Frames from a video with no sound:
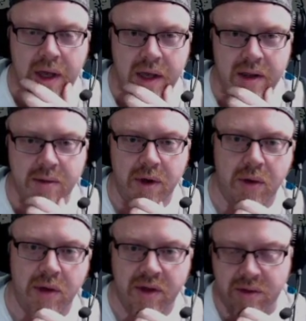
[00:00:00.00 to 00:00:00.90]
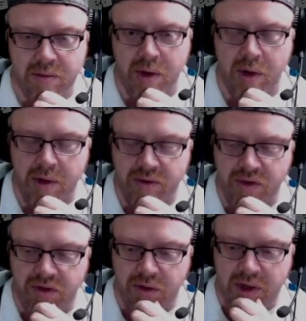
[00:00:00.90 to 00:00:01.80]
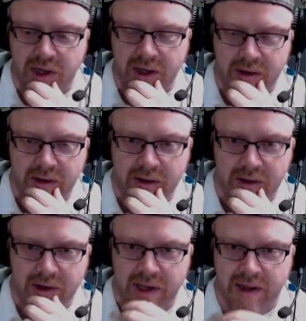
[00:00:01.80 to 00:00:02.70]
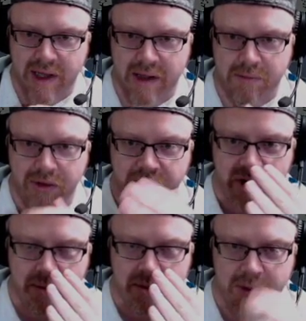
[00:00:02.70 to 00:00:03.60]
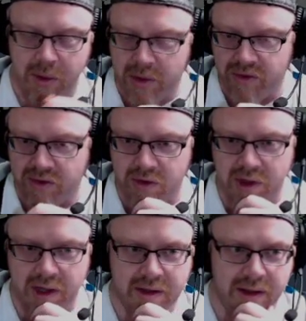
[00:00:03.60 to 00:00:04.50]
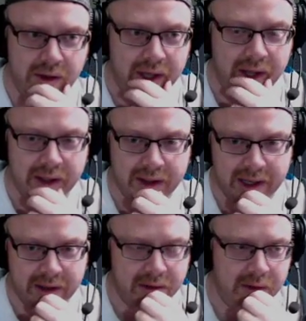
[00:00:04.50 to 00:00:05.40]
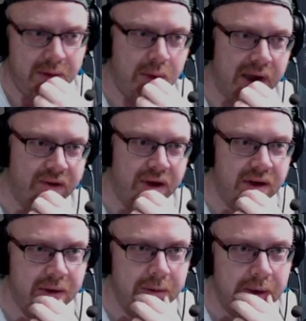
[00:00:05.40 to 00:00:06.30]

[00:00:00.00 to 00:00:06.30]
So we're always reducing it unless it gets pushed up. So we're always reducing it slowly unless it gets whacked right up.